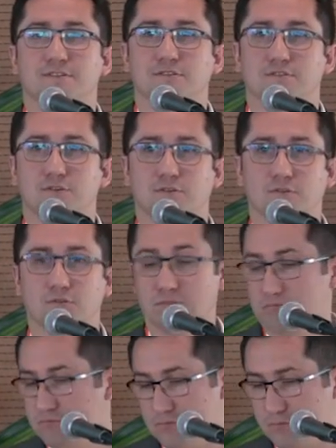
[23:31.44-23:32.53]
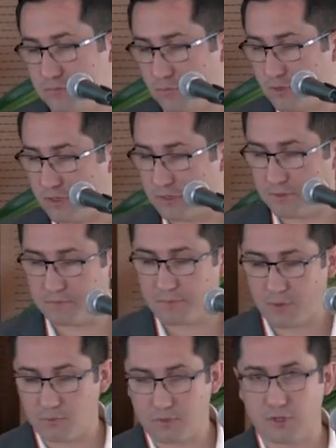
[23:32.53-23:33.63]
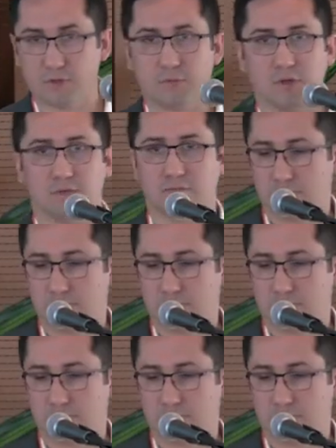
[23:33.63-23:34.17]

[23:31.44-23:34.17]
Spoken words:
And so we did it by